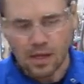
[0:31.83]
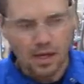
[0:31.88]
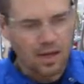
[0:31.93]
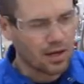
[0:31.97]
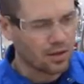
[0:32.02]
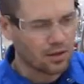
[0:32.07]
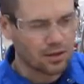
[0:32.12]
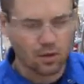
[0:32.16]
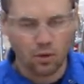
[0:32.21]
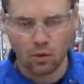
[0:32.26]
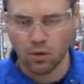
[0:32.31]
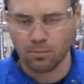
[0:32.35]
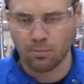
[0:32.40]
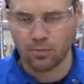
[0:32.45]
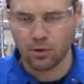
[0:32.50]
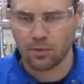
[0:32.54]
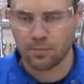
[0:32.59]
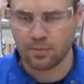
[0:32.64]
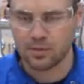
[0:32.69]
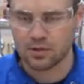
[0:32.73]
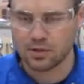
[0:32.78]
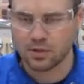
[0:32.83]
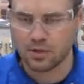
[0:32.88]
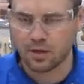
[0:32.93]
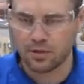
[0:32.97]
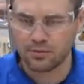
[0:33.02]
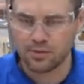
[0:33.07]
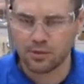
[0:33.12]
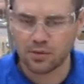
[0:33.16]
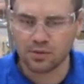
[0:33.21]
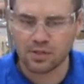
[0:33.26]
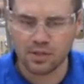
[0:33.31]
Now the whole purpose
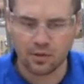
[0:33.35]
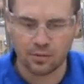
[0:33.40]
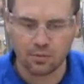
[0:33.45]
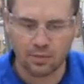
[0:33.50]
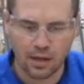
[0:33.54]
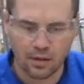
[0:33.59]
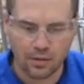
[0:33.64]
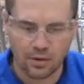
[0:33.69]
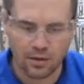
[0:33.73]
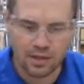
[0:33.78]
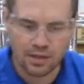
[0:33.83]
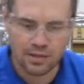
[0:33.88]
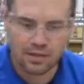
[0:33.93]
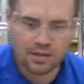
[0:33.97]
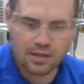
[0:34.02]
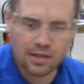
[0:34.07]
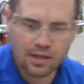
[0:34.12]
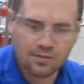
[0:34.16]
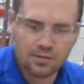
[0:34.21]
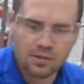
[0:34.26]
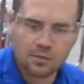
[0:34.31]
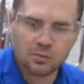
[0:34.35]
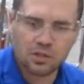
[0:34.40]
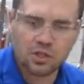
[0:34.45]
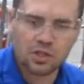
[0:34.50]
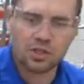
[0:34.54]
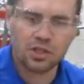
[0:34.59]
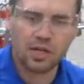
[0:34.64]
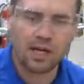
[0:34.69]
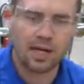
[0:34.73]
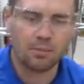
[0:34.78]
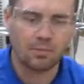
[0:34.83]
of using a router is to give some
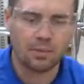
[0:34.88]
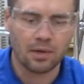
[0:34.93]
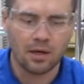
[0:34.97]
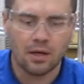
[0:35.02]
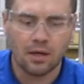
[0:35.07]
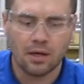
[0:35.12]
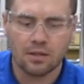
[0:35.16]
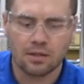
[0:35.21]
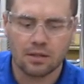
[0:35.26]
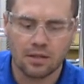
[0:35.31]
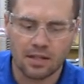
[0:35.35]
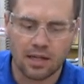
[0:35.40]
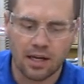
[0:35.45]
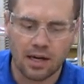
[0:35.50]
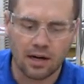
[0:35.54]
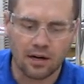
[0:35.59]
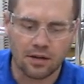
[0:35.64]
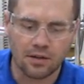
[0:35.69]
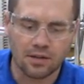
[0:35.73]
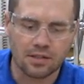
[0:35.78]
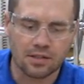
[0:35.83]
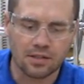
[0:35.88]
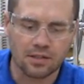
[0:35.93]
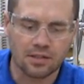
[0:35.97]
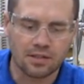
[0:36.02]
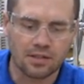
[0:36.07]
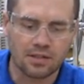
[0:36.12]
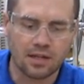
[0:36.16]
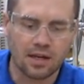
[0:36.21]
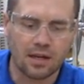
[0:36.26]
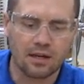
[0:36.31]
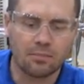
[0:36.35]
shape to the
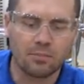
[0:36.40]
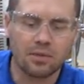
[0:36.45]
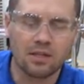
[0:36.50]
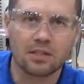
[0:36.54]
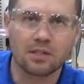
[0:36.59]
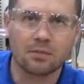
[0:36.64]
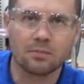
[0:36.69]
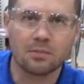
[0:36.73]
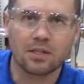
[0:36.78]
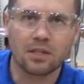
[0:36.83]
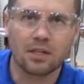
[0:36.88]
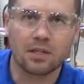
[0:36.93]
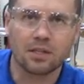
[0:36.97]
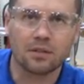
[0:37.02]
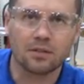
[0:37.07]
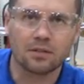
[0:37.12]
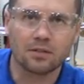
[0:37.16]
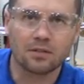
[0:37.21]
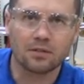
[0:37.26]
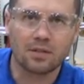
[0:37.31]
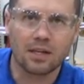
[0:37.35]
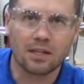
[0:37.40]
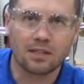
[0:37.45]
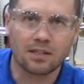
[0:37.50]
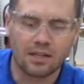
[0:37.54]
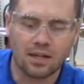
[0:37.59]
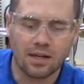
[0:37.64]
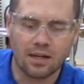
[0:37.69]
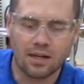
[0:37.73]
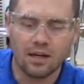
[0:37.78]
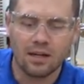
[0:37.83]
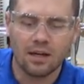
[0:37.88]
irises on a piece of material. So that's
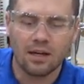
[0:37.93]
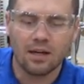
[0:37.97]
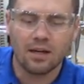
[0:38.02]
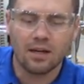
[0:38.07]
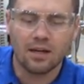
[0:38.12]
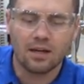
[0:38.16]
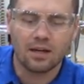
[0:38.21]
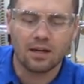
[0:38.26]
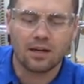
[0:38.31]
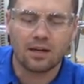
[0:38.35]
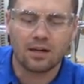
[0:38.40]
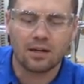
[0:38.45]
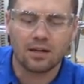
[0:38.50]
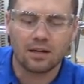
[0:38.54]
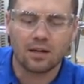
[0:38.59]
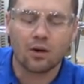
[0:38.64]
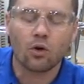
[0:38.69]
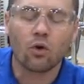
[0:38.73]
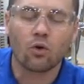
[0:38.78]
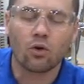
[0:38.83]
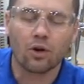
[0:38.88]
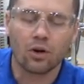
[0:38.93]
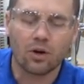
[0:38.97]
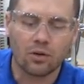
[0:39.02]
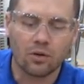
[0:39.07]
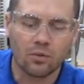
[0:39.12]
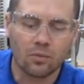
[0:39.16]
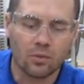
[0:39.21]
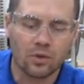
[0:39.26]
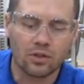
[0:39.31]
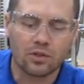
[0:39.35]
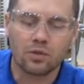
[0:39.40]
that corner
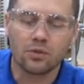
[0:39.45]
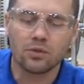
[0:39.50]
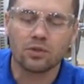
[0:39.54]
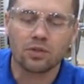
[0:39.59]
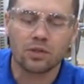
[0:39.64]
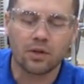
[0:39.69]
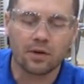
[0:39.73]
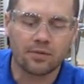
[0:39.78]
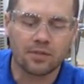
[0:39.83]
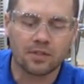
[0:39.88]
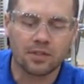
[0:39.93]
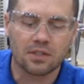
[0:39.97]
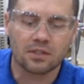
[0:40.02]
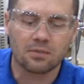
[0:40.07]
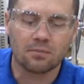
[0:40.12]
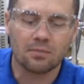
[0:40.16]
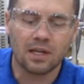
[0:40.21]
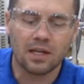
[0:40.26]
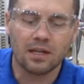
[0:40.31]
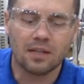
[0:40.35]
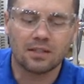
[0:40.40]
where two surfaces meet.